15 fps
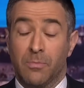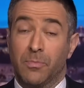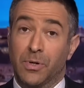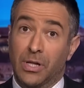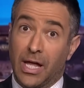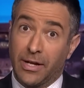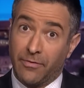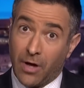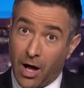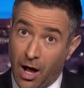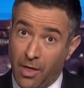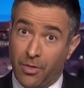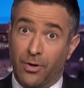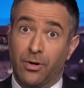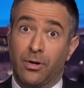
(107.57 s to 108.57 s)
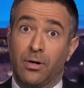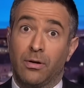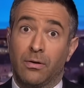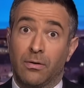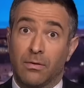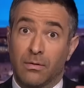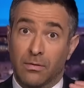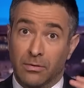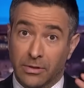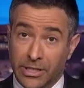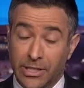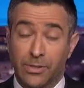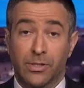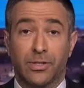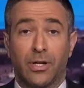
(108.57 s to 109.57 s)
But a lot of other
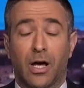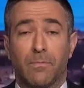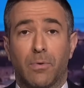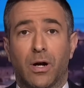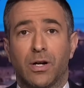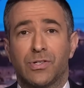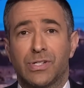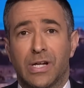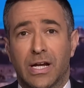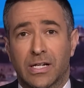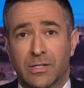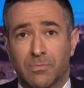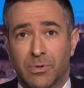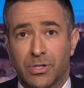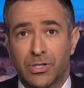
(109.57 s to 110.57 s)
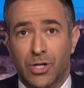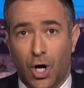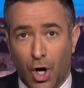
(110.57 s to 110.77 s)
legal and nonpartisan experts